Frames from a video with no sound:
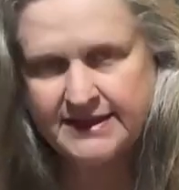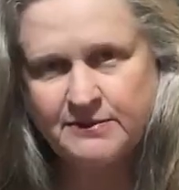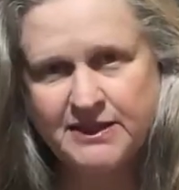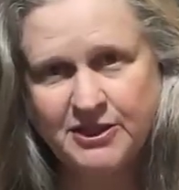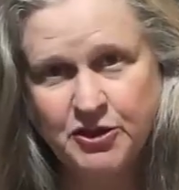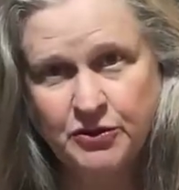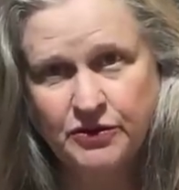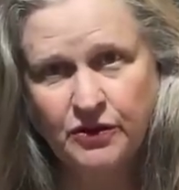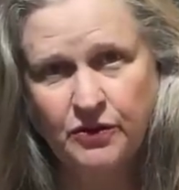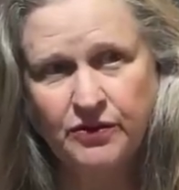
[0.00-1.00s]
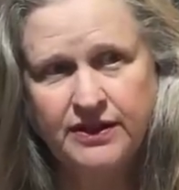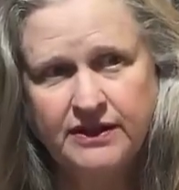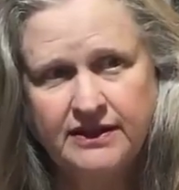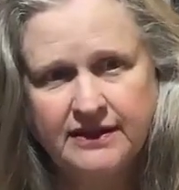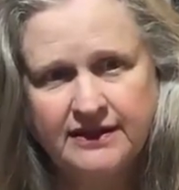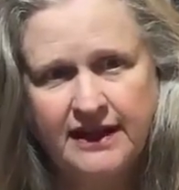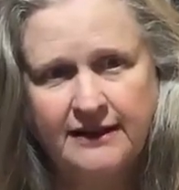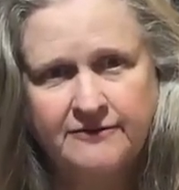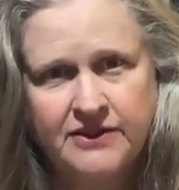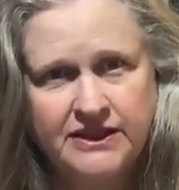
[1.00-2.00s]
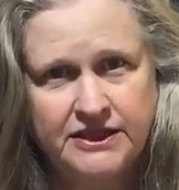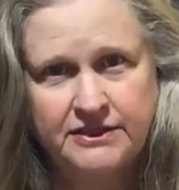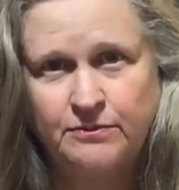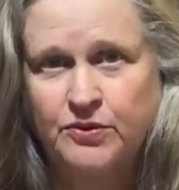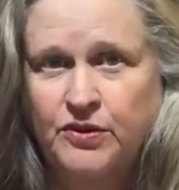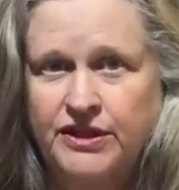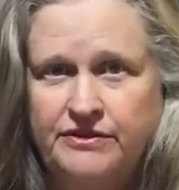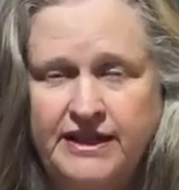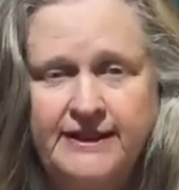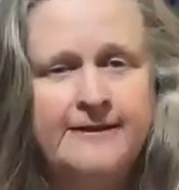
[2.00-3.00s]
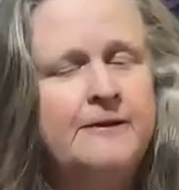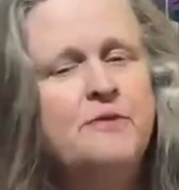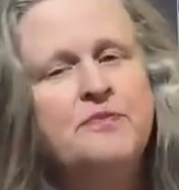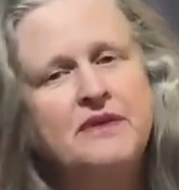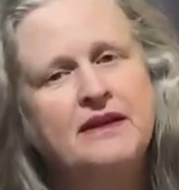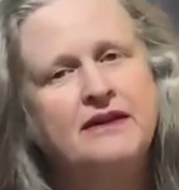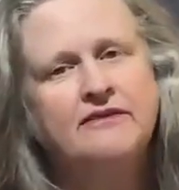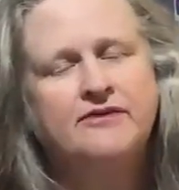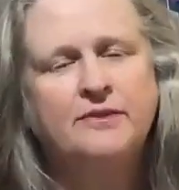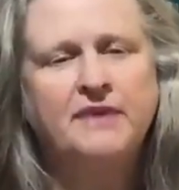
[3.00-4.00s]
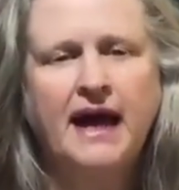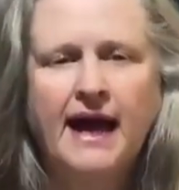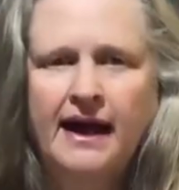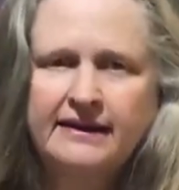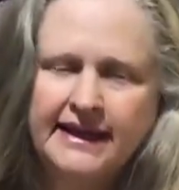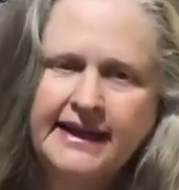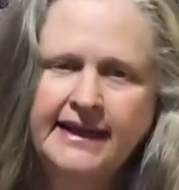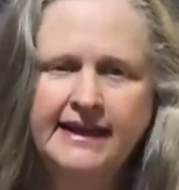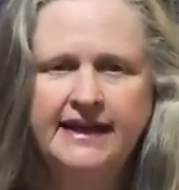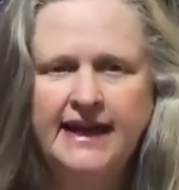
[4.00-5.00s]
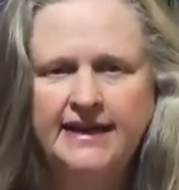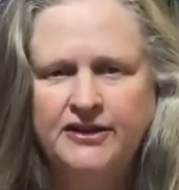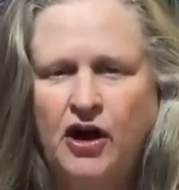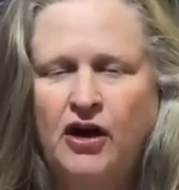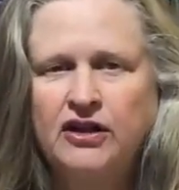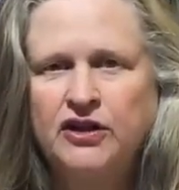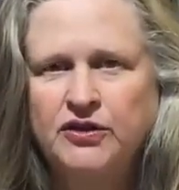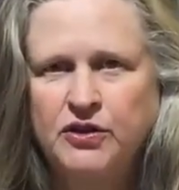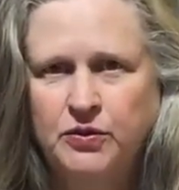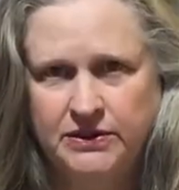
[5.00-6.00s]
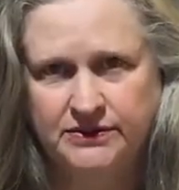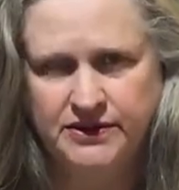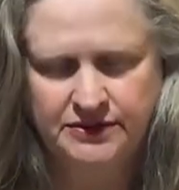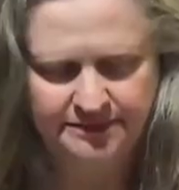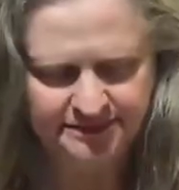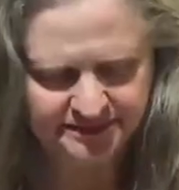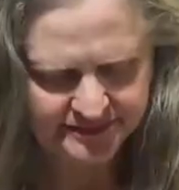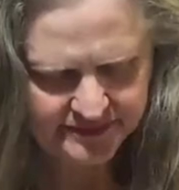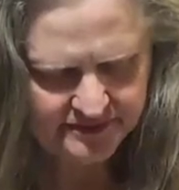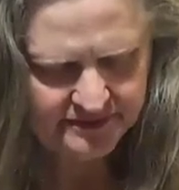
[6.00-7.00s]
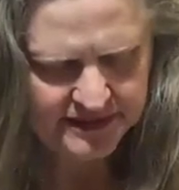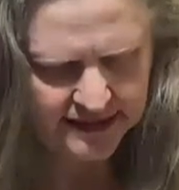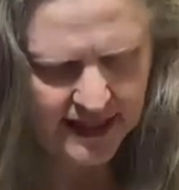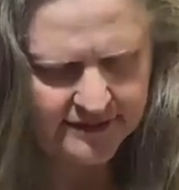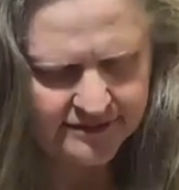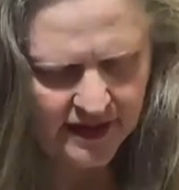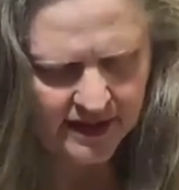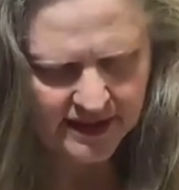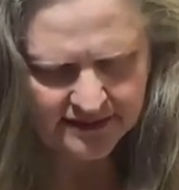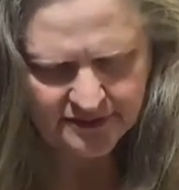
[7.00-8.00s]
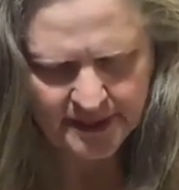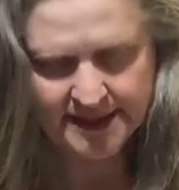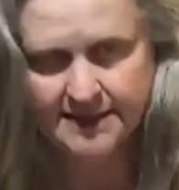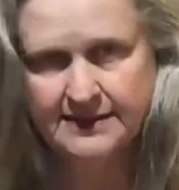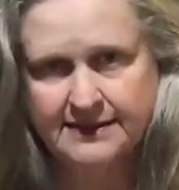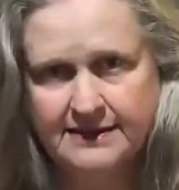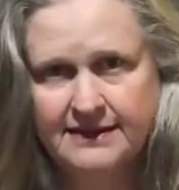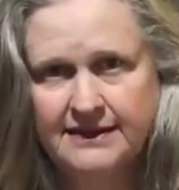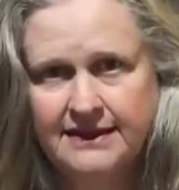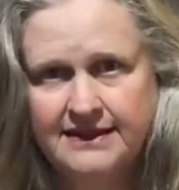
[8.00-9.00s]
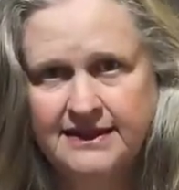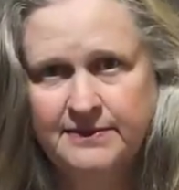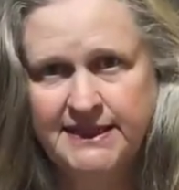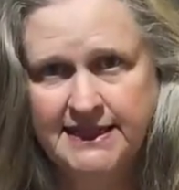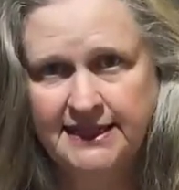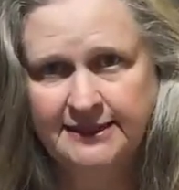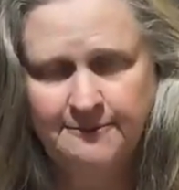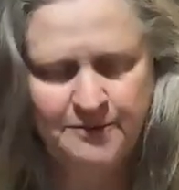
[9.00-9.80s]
I did was I took all the unfinished embroidery from the owl hair and hollow quilt, and I had 5 pieces that needed to be done,